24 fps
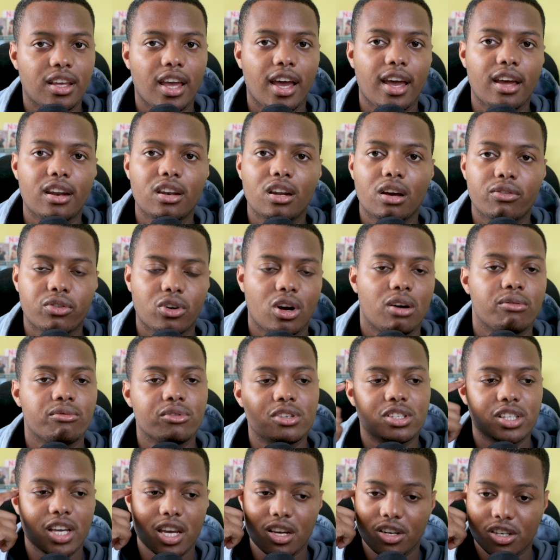get enough
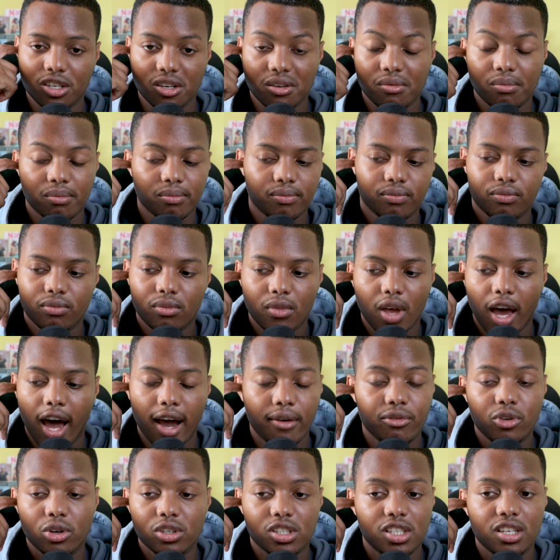conversation.
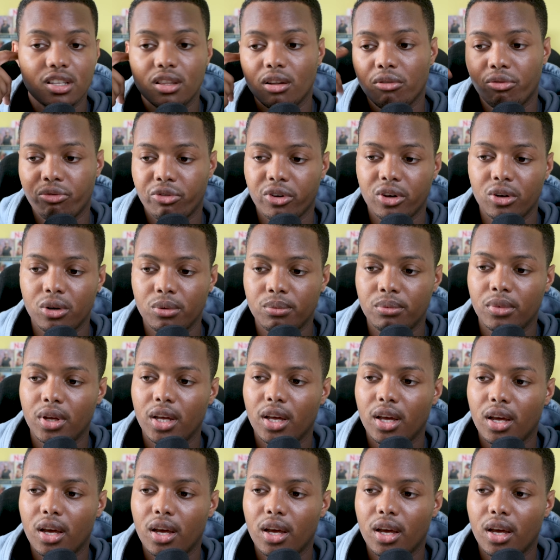I've not seen the film,